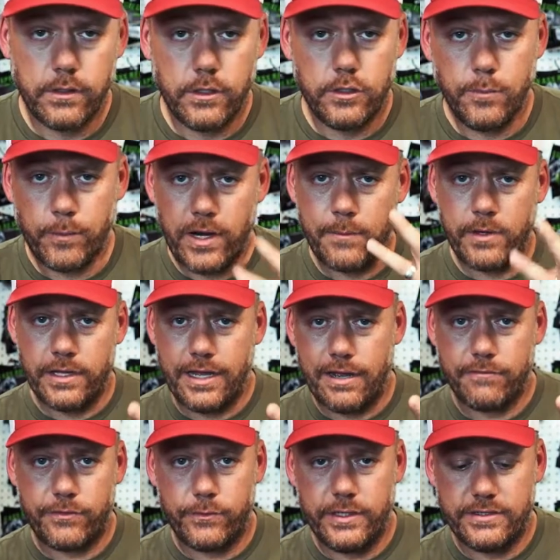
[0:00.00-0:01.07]
you primarily have
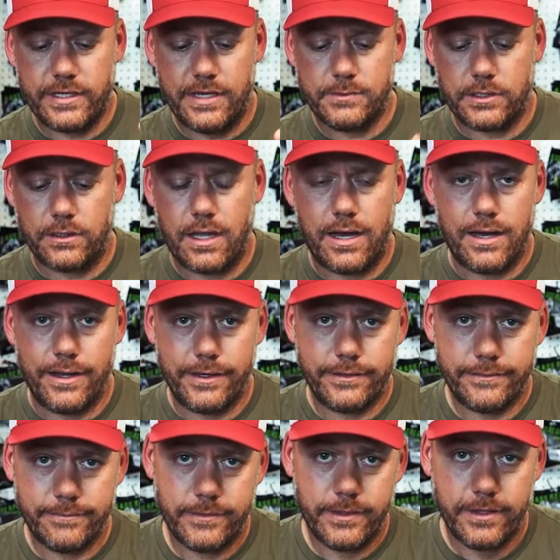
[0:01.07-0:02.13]
three types of line
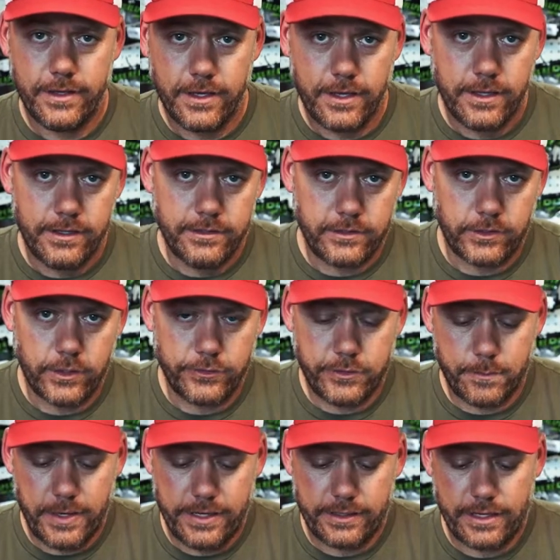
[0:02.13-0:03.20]
to load your
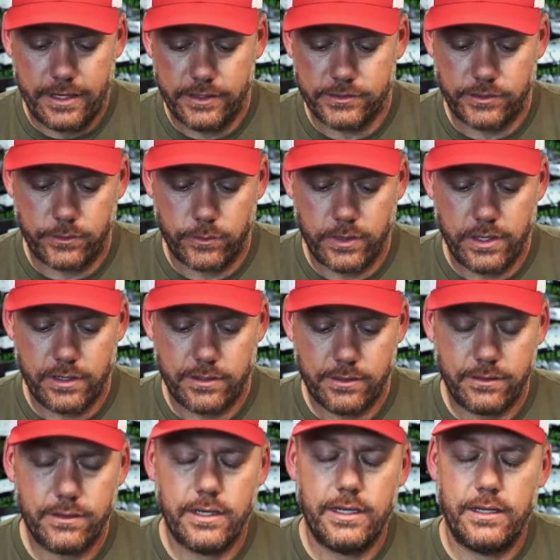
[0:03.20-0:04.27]
bait caster with.
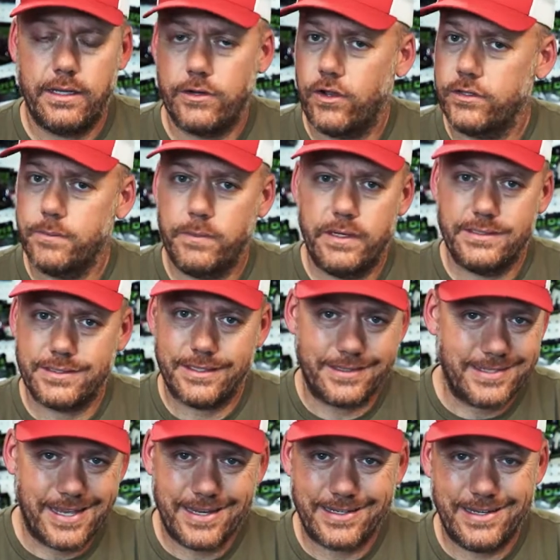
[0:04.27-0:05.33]
It all depends on the
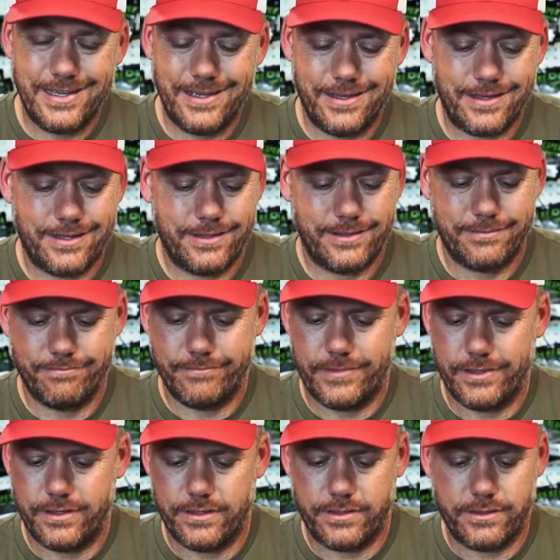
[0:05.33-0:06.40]
technique,
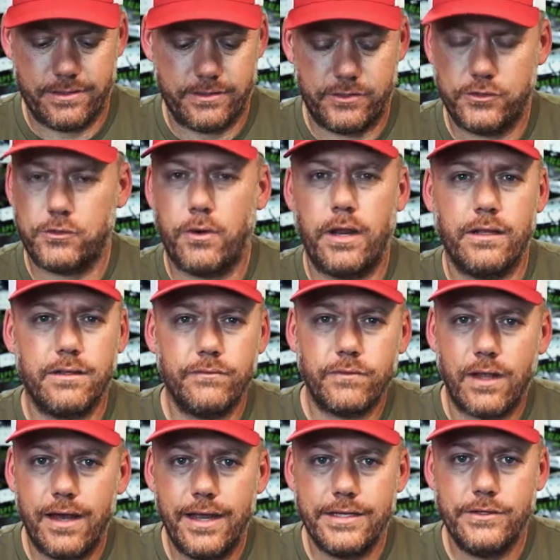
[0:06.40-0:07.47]
the strength of
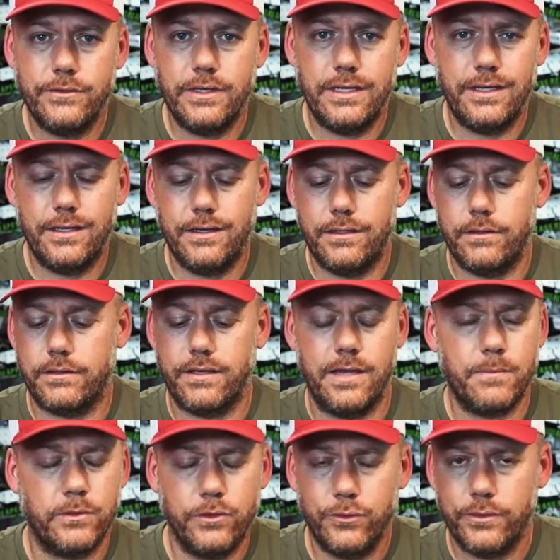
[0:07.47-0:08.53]
line you need, the type
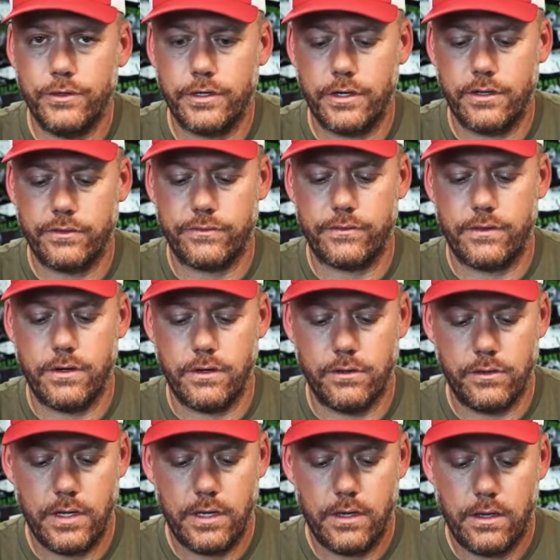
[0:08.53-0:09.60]
of lure you're going to throw.
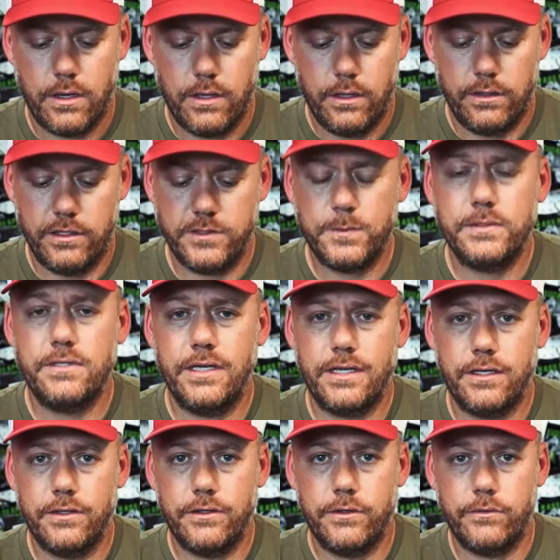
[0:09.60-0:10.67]
This
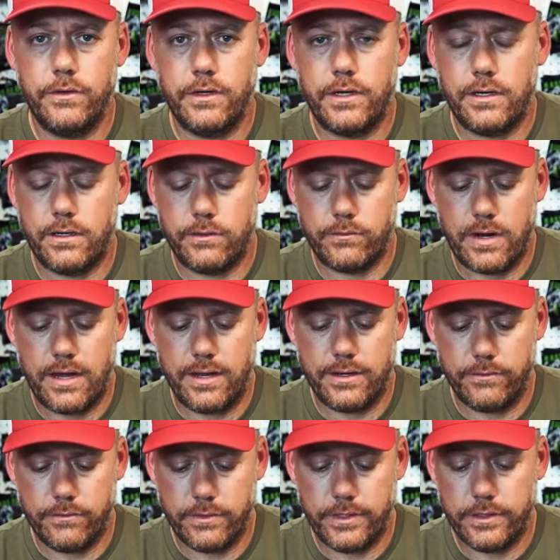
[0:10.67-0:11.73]
particular rod
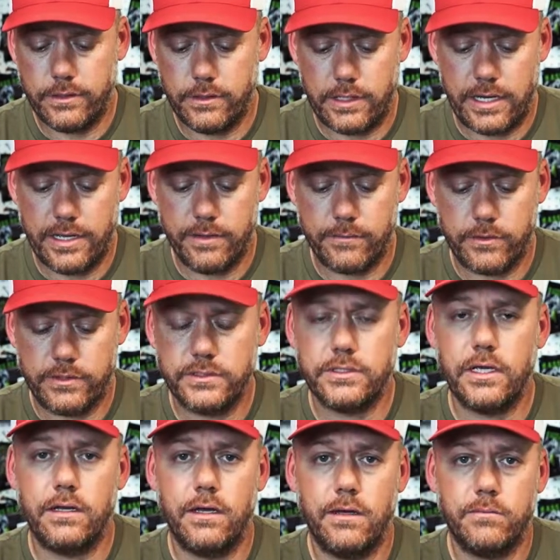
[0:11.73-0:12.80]
and reel I am going to
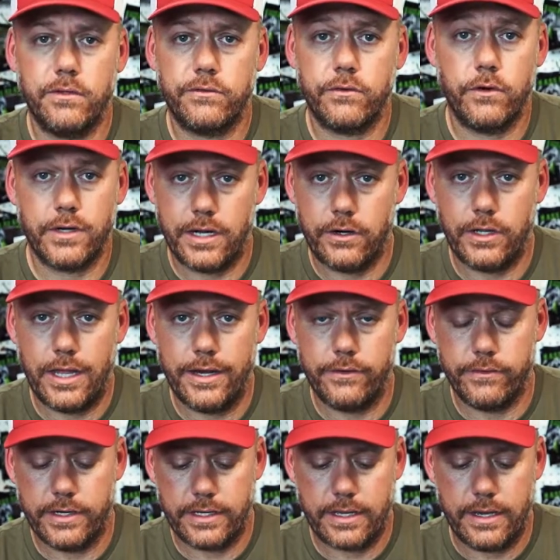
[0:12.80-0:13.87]
set up to throw a Carolina
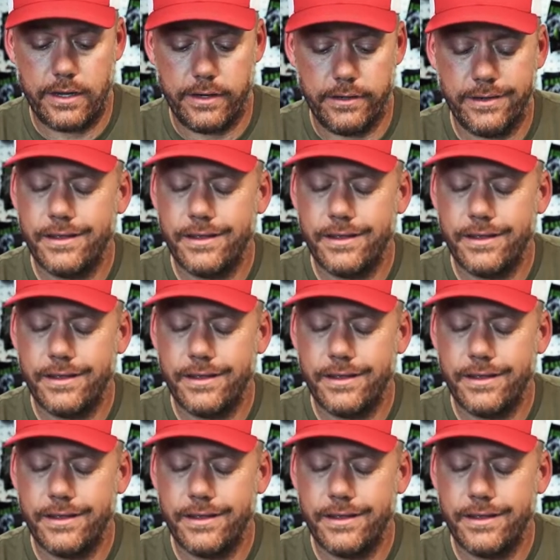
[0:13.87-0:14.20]
rig on.